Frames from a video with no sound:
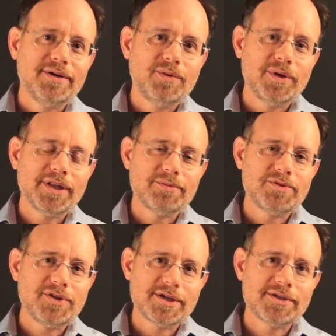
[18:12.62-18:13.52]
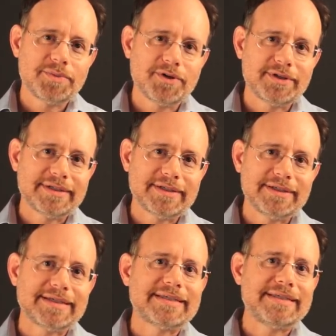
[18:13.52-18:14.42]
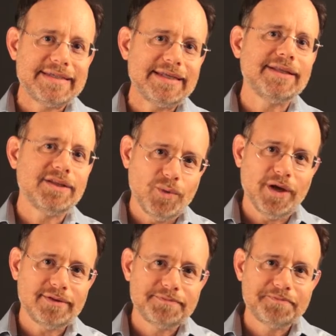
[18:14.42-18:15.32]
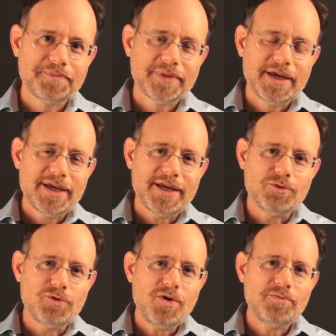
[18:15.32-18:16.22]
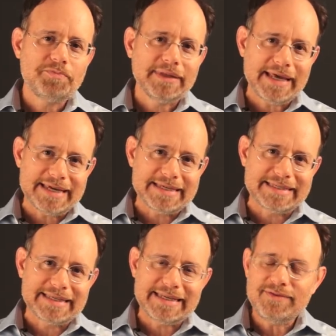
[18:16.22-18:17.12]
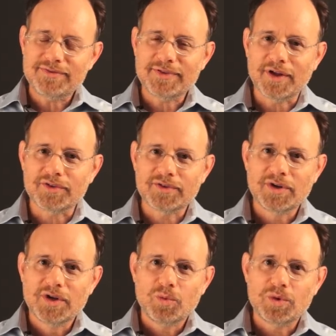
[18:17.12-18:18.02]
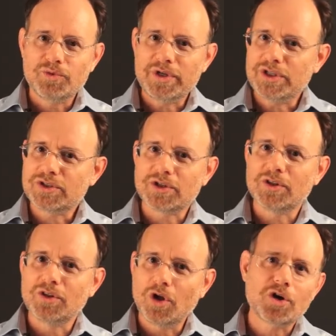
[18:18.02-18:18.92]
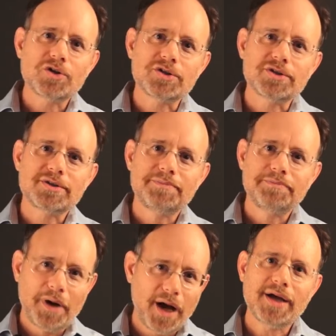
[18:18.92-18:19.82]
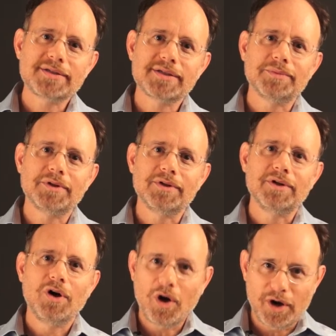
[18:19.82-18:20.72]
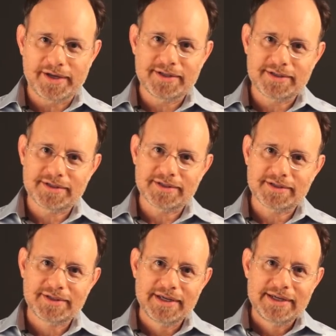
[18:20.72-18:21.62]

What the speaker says: William Shakespeare did exceedingly well. He wrote plays that he felt would reach the largest possible audiences,